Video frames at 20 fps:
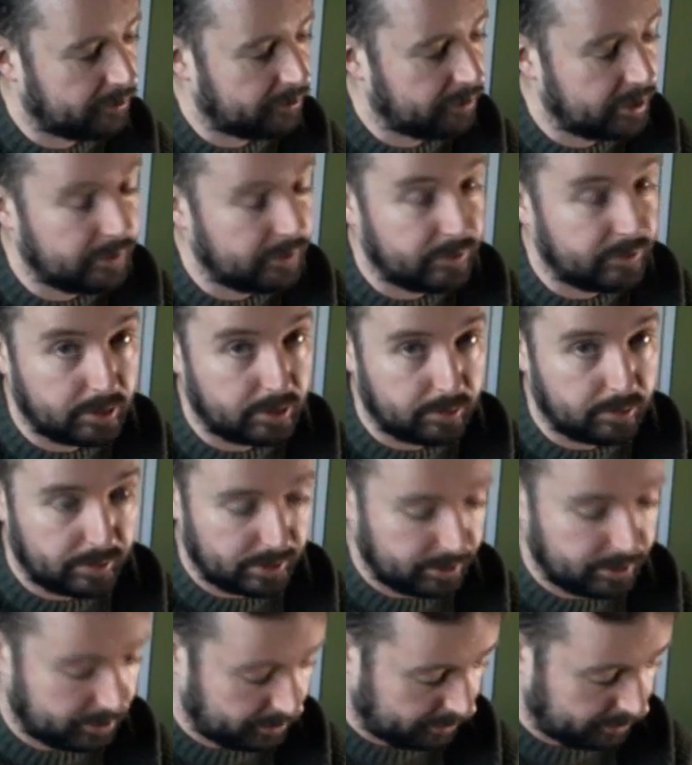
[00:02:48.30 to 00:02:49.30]
rid of the
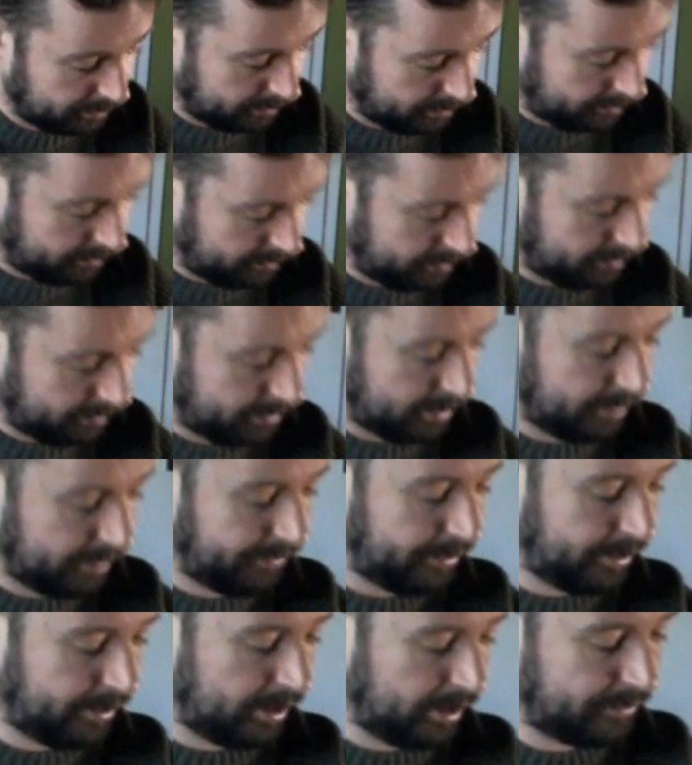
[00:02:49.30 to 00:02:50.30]
twist. If
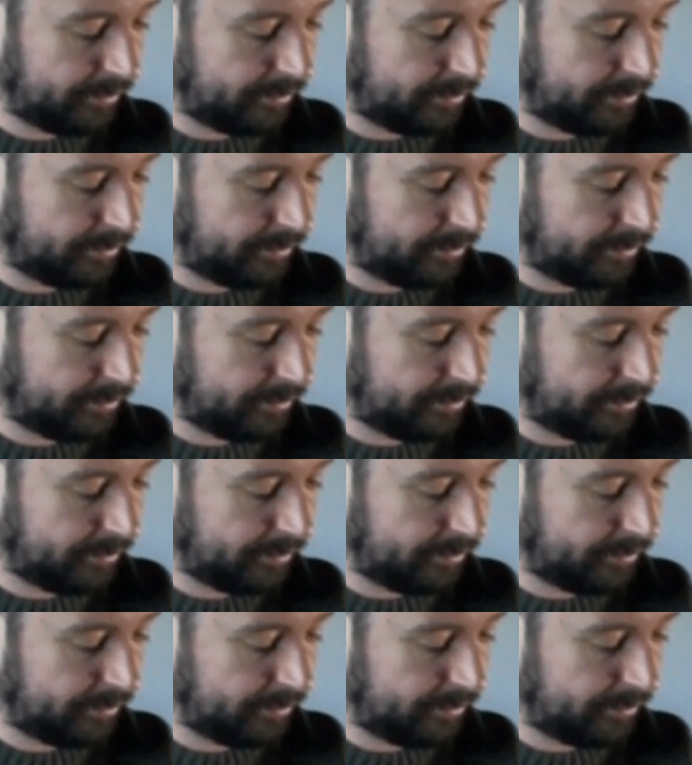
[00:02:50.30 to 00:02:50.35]
you have